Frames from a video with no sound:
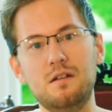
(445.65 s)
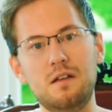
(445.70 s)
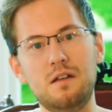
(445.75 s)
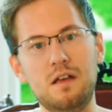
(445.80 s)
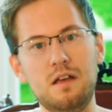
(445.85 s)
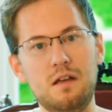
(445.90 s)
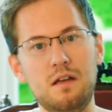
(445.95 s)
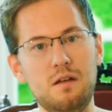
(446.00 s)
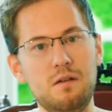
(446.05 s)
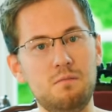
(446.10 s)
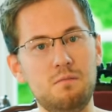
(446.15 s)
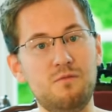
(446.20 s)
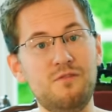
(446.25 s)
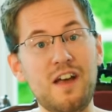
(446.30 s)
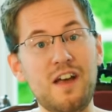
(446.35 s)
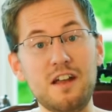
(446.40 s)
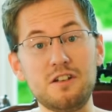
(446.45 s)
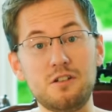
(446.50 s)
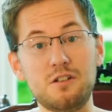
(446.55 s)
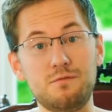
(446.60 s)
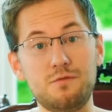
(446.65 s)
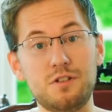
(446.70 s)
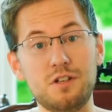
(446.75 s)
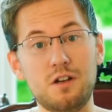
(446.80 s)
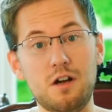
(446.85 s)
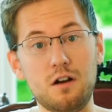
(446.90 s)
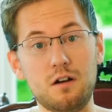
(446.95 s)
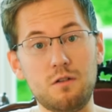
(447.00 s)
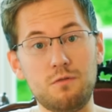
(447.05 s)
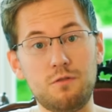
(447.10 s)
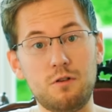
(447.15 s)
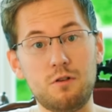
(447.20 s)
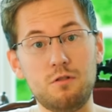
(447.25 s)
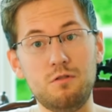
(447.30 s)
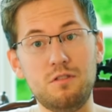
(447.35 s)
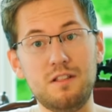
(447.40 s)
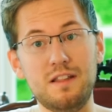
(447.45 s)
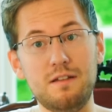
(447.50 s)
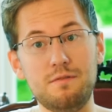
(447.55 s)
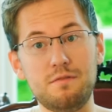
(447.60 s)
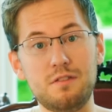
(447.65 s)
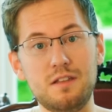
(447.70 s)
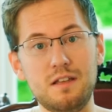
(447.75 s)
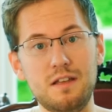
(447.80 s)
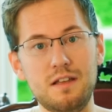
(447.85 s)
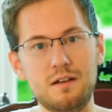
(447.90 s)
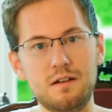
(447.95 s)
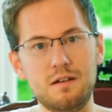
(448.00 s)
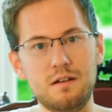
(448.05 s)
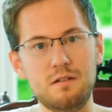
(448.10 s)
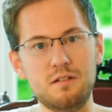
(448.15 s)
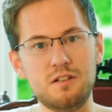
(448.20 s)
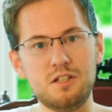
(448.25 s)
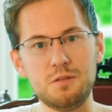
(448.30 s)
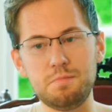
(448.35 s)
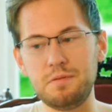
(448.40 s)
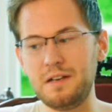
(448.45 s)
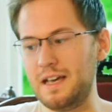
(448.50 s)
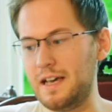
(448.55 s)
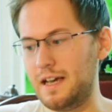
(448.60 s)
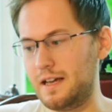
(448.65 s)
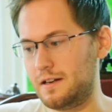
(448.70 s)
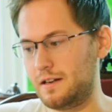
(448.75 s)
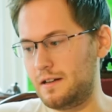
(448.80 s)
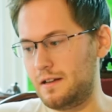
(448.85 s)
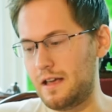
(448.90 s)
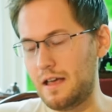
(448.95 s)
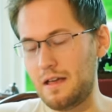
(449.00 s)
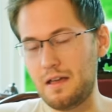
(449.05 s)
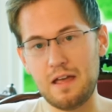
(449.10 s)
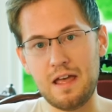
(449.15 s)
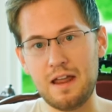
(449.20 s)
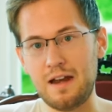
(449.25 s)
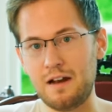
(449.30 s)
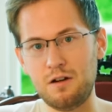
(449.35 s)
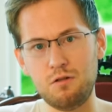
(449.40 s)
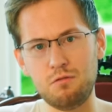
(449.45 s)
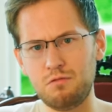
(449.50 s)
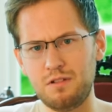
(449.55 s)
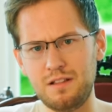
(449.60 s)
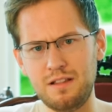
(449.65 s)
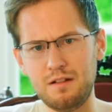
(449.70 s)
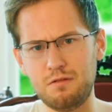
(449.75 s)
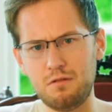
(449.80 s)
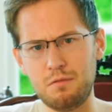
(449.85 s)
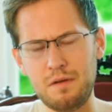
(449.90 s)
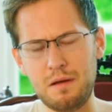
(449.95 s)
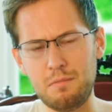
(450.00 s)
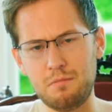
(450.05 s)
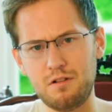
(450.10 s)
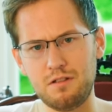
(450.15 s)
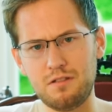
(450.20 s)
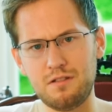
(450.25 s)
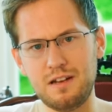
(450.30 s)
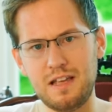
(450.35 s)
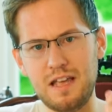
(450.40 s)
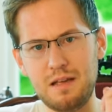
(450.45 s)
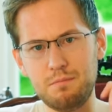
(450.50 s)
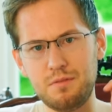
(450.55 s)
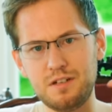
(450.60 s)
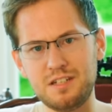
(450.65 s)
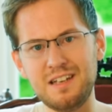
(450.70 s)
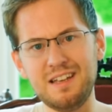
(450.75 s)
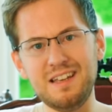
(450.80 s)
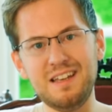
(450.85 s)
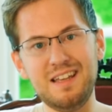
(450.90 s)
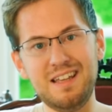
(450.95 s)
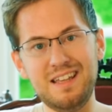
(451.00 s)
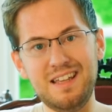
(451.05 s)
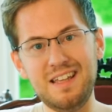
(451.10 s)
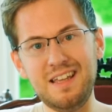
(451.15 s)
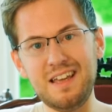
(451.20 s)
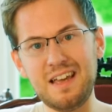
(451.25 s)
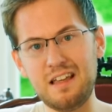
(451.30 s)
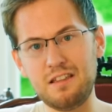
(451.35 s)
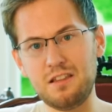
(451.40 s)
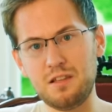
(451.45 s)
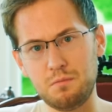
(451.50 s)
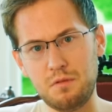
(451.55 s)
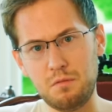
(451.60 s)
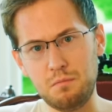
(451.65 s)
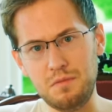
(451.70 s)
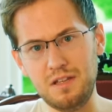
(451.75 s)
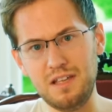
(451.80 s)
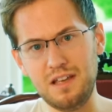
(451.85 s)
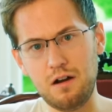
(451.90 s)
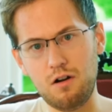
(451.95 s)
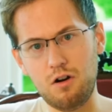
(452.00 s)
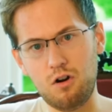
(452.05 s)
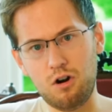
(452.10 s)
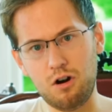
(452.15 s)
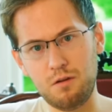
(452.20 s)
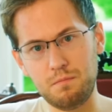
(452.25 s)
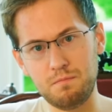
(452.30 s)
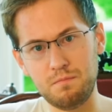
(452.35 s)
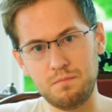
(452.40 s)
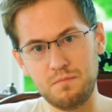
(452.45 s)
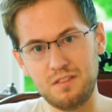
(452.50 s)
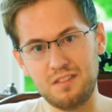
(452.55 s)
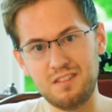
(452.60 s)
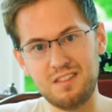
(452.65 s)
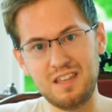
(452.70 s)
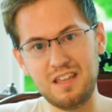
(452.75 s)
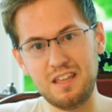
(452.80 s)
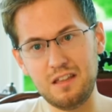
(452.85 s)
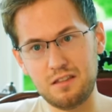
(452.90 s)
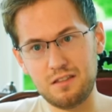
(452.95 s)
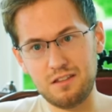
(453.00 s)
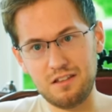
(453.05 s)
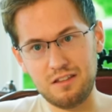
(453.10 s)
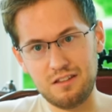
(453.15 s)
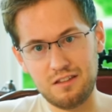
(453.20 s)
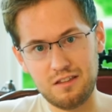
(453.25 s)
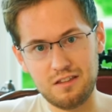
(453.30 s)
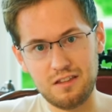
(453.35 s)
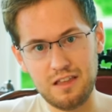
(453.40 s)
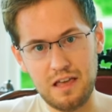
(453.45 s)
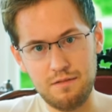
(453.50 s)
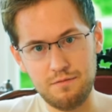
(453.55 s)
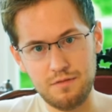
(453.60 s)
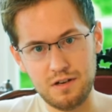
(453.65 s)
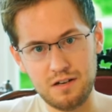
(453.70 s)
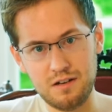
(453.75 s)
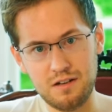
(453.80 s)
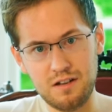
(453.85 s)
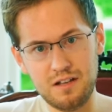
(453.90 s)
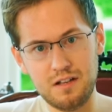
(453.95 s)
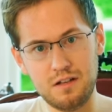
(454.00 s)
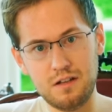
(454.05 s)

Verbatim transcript: uh, fashion photographer who lives in Japan and I don't really remember his name but he has a Mamiya RZ67